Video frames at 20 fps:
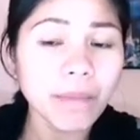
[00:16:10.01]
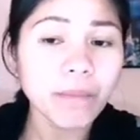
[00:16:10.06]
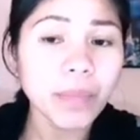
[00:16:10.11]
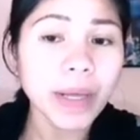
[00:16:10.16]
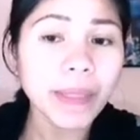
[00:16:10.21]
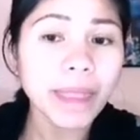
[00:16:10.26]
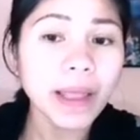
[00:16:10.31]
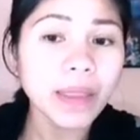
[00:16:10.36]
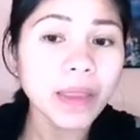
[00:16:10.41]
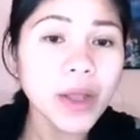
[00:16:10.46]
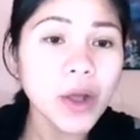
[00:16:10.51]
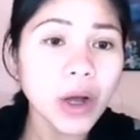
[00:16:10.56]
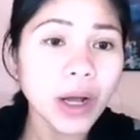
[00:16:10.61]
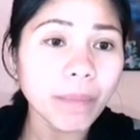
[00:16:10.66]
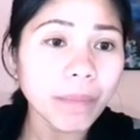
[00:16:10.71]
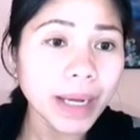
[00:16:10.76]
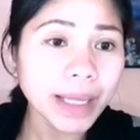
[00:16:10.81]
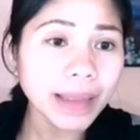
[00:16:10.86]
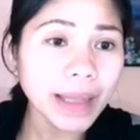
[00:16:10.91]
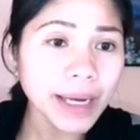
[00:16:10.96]
But
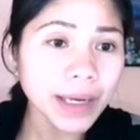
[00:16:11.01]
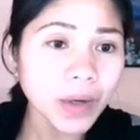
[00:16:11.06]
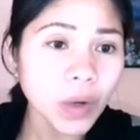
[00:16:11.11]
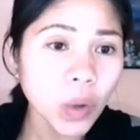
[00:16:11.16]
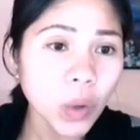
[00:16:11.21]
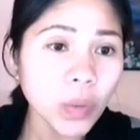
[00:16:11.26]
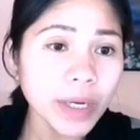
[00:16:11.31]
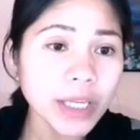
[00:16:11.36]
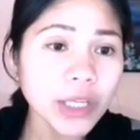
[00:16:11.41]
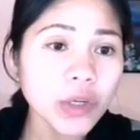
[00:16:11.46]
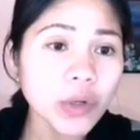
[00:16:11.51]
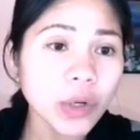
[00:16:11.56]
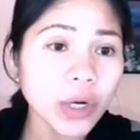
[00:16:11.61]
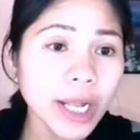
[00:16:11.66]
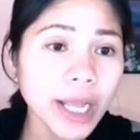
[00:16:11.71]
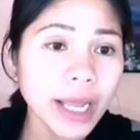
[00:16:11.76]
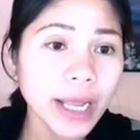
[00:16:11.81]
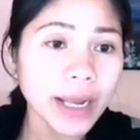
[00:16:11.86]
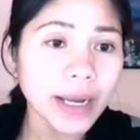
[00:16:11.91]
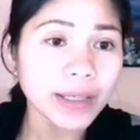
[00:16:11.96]
I know in
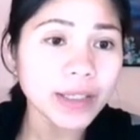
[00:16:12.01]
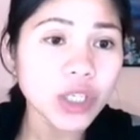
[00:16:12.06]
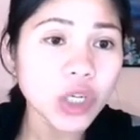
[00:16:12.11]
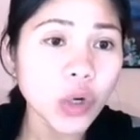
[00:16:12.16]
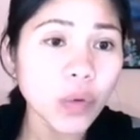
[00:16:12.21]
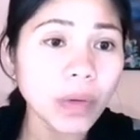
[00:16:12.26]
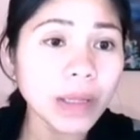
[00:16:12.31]
your case,